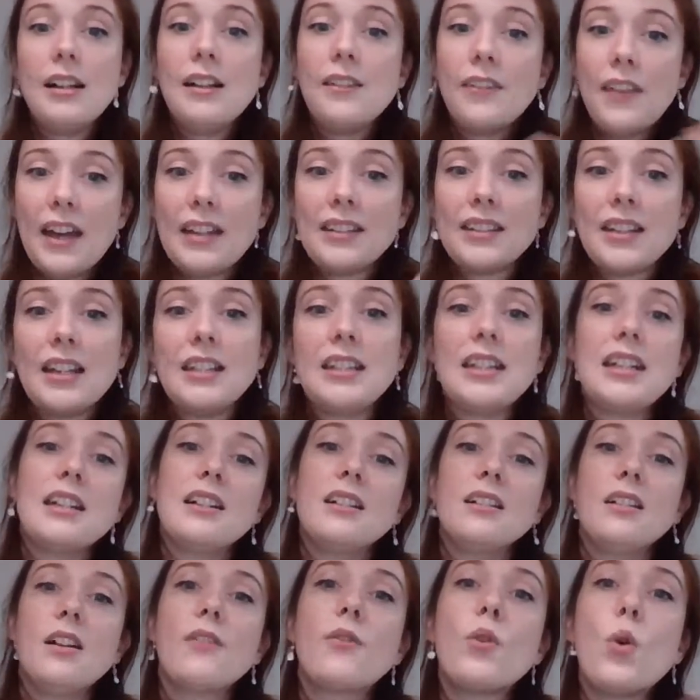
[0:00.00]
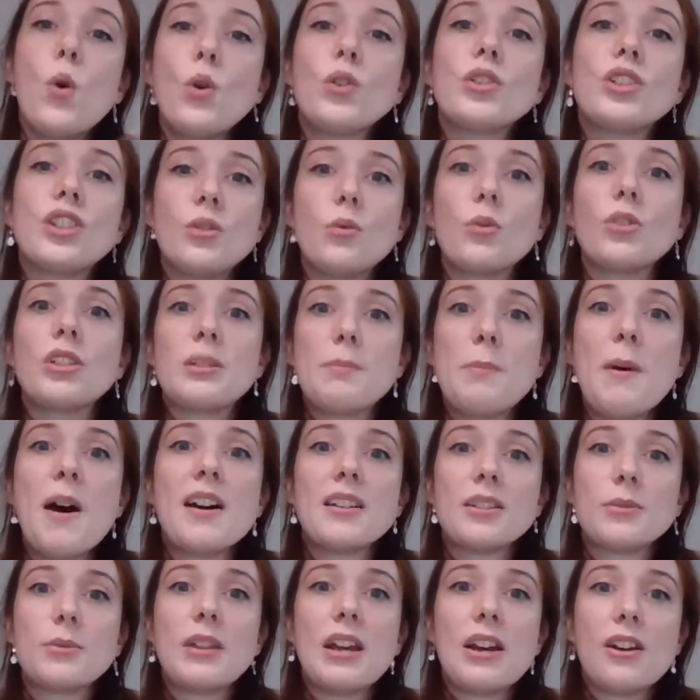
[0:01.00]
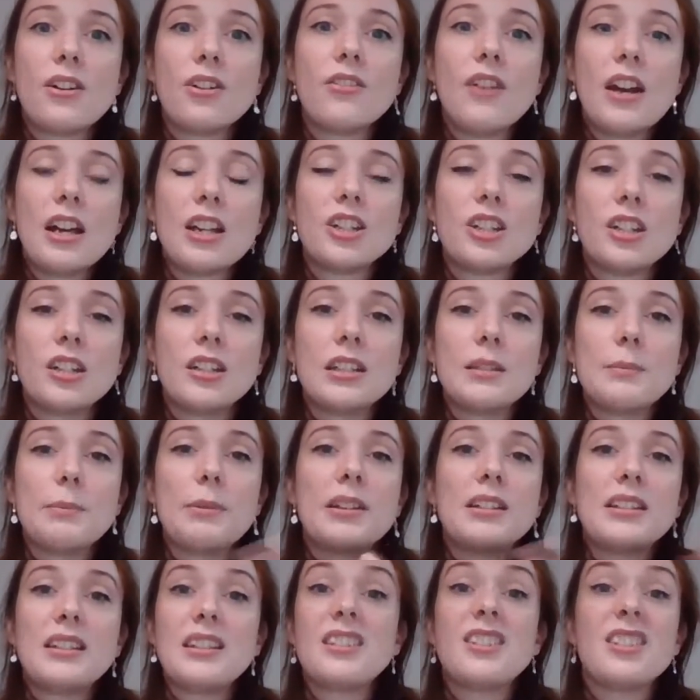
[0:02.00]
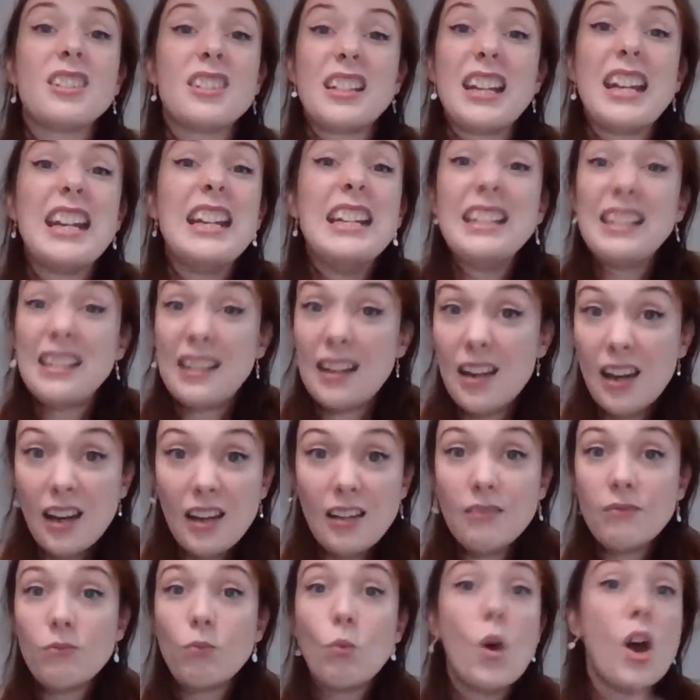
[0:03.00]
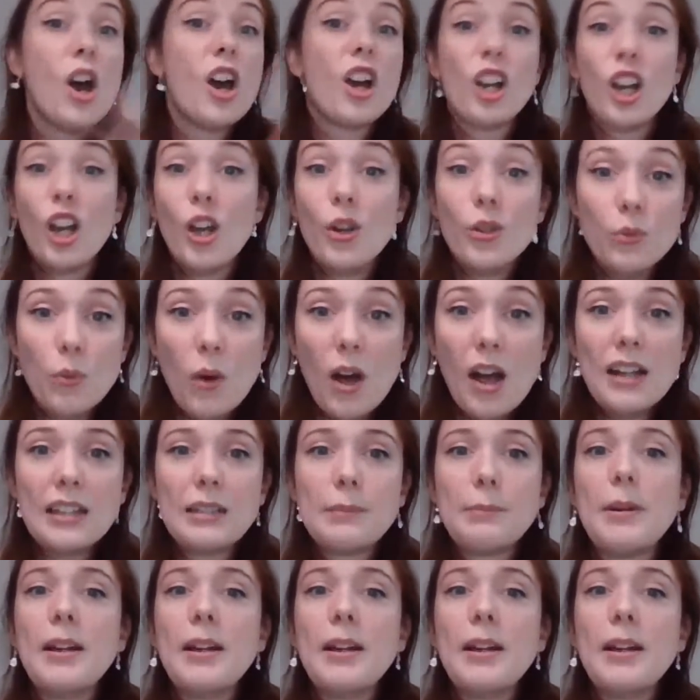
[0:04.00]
That's ideal. Of course, you want to pass without corrections because it's just easier workload wise.